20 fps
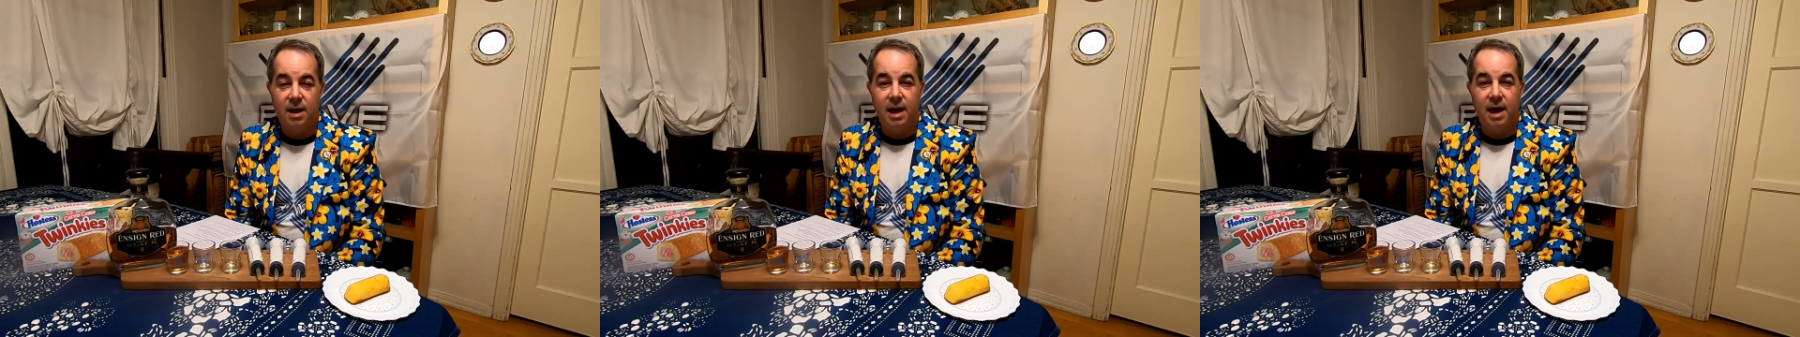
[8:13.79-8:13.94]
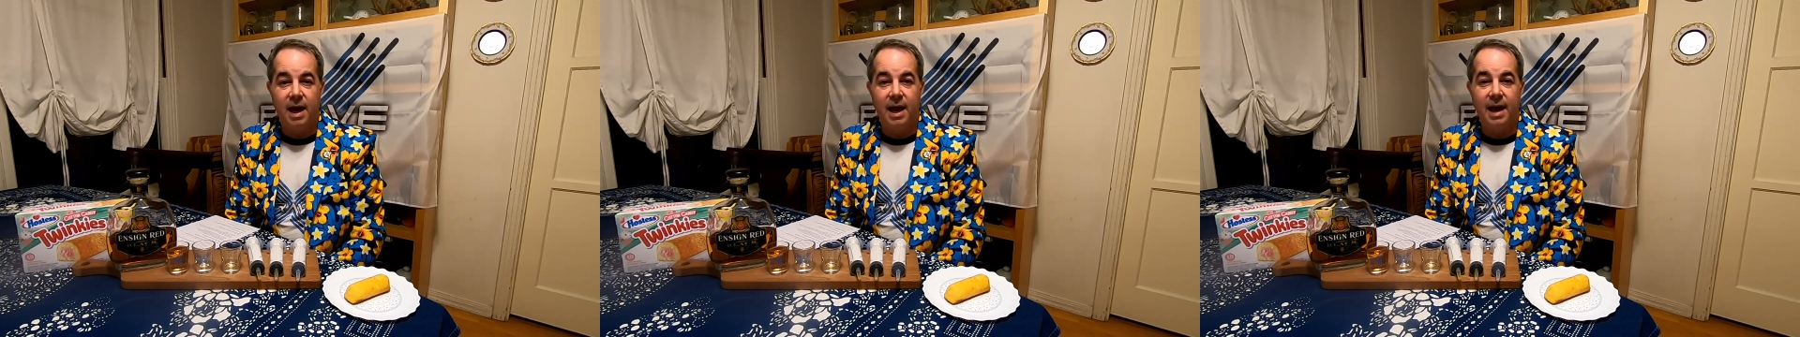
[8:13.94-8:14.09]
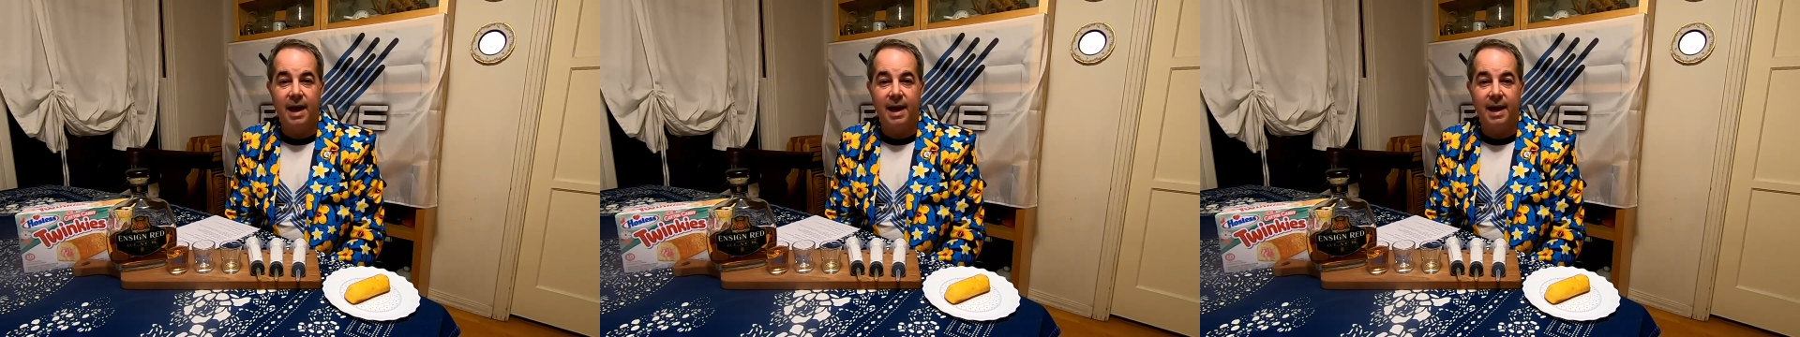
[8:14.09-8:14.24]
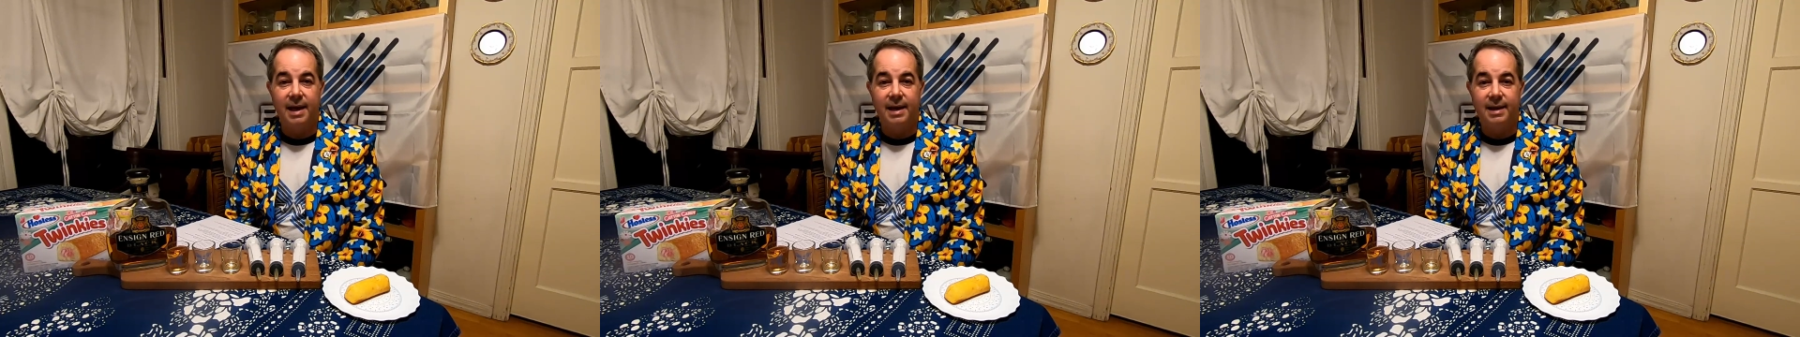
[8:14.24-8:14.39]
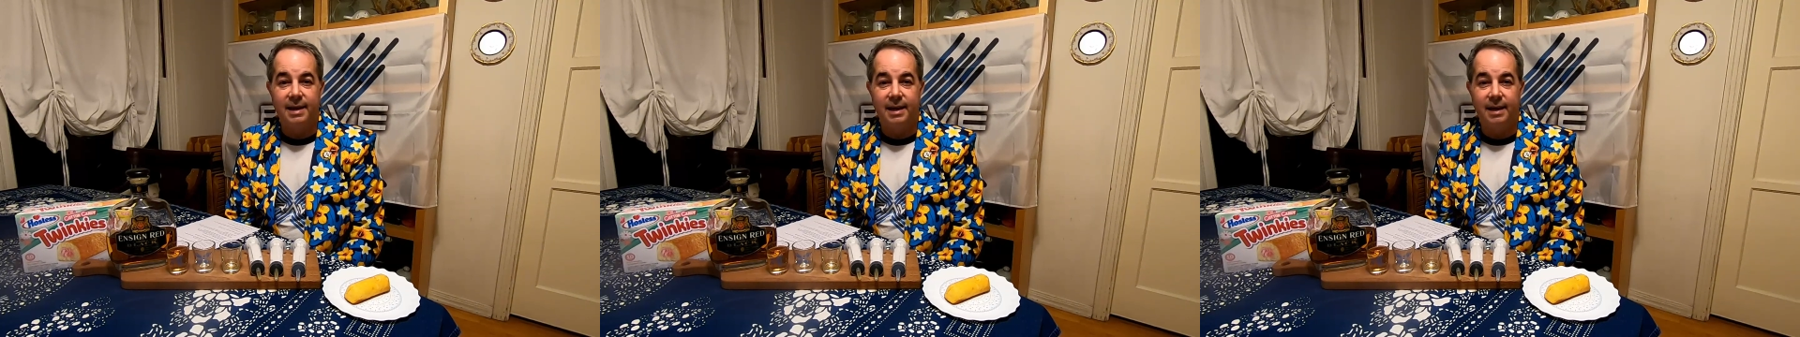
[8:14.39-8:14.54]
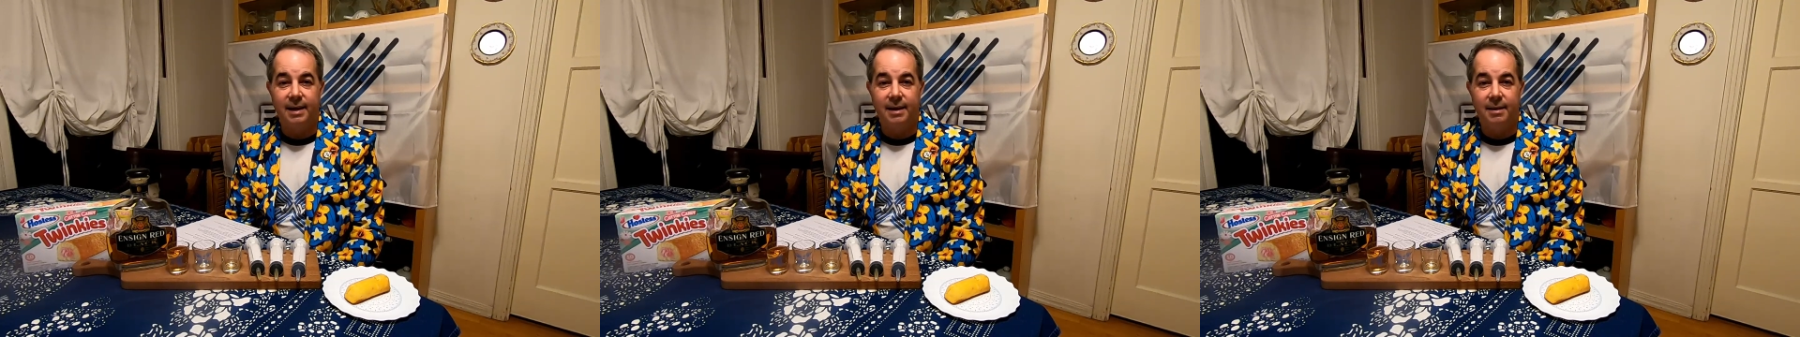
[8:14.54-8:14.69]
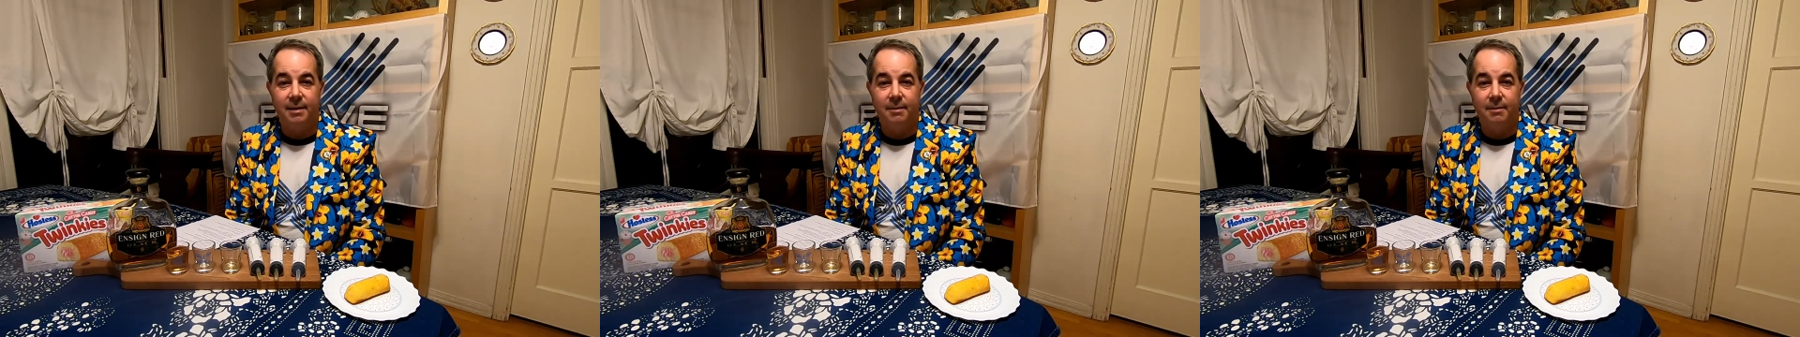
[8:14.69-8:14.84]

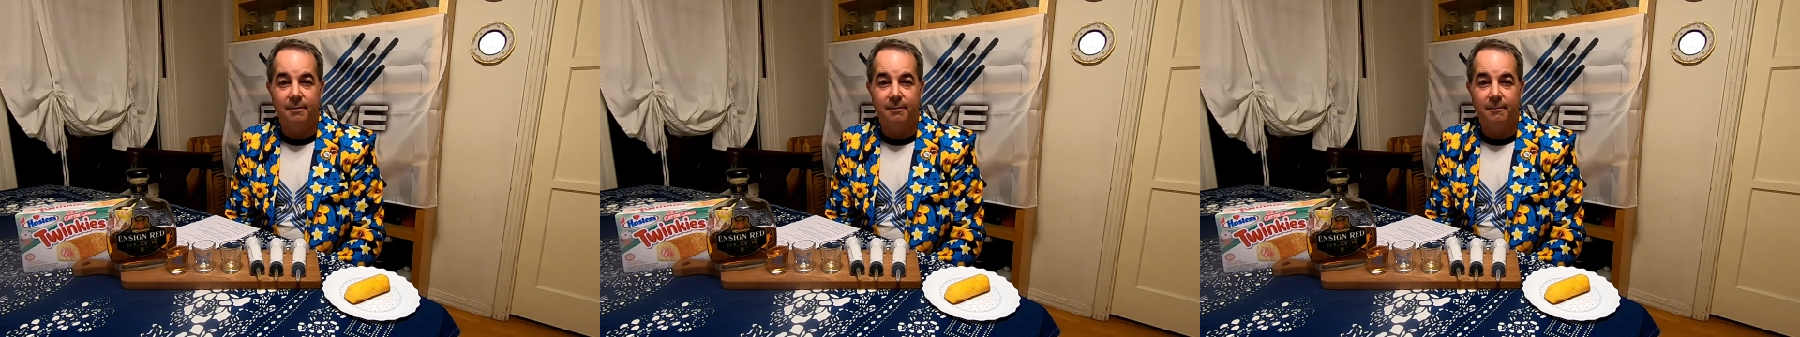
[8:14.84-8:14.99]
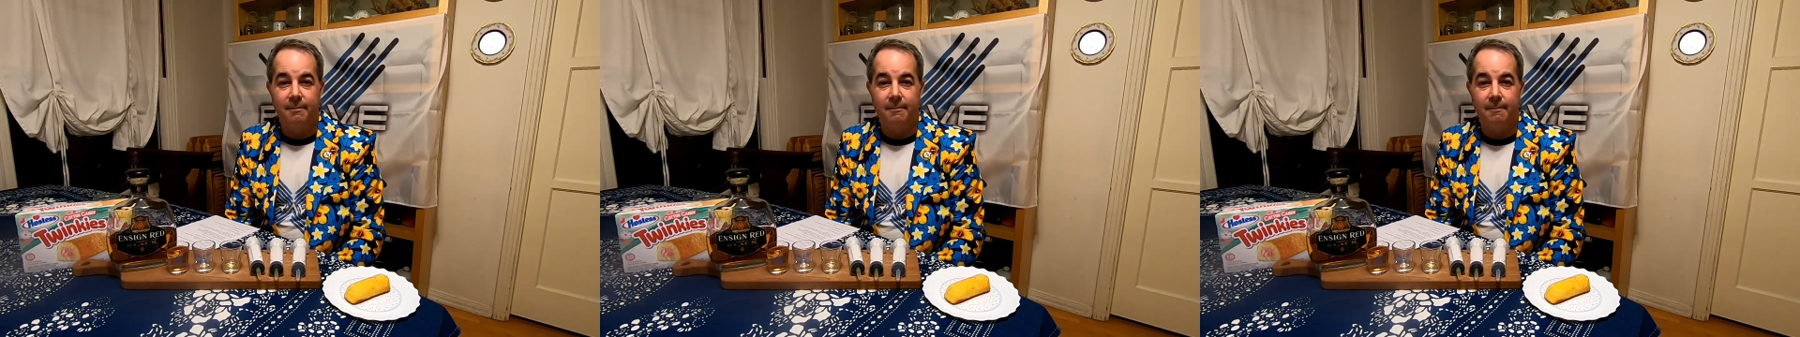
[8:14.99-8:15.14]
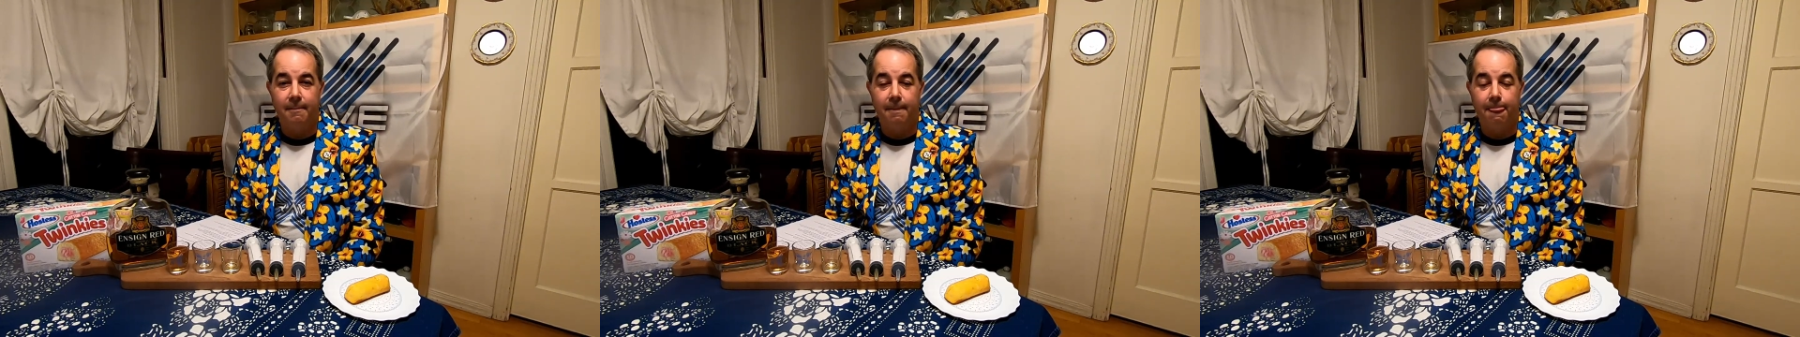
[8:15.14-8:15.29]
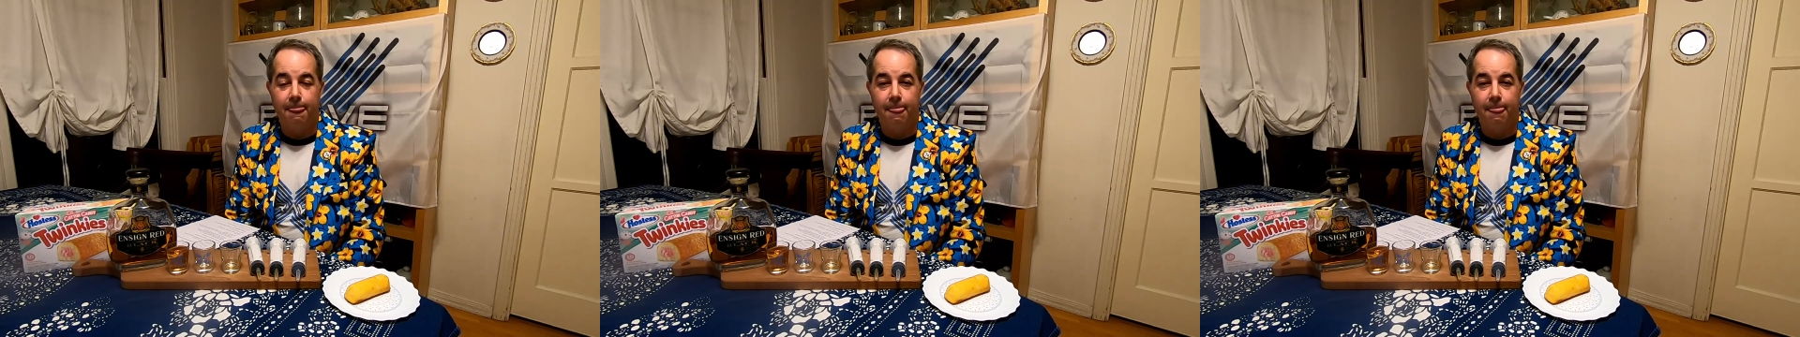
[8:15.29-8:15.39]
and